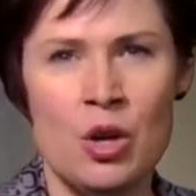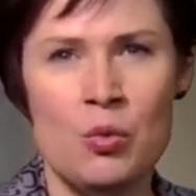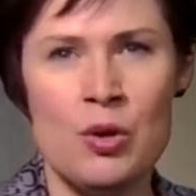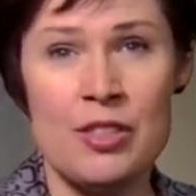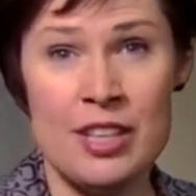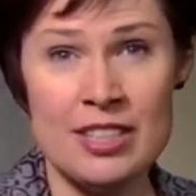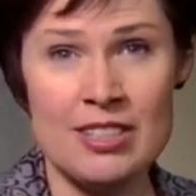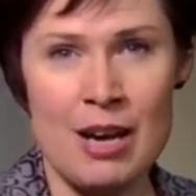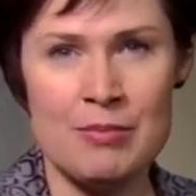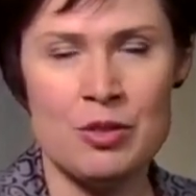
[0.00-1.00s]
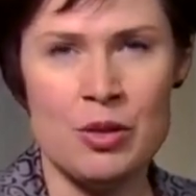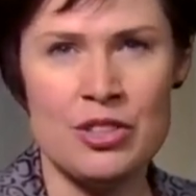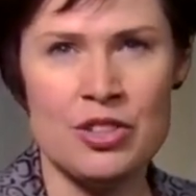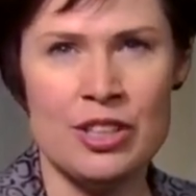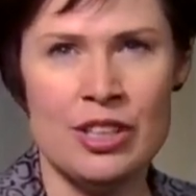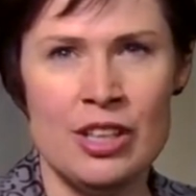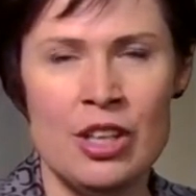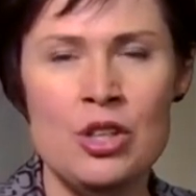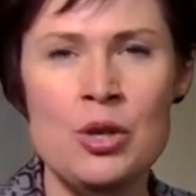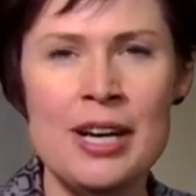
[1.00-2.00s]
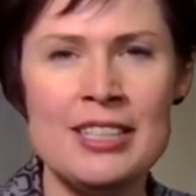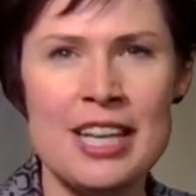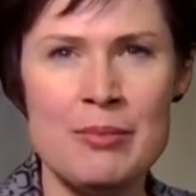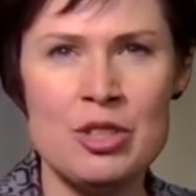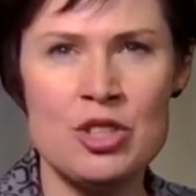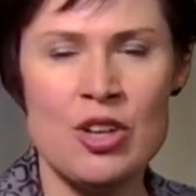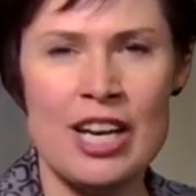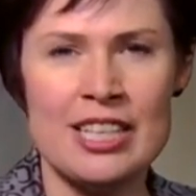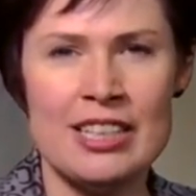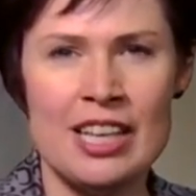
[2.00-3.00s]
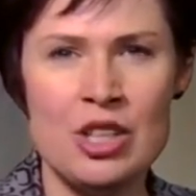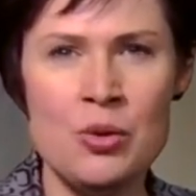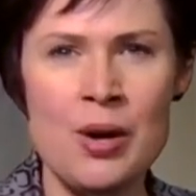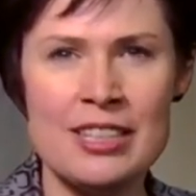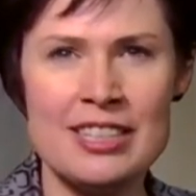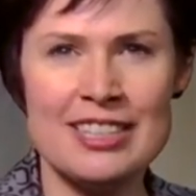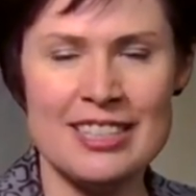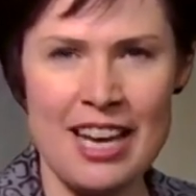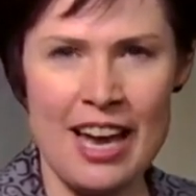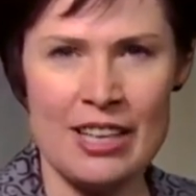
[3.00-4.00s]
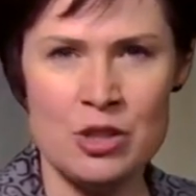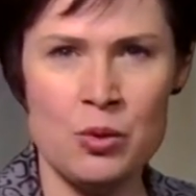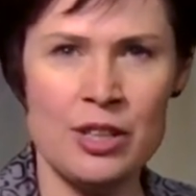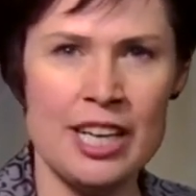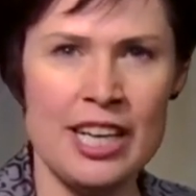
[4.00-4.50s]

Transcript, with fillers: With this type of question, you are demonstrating that you understand what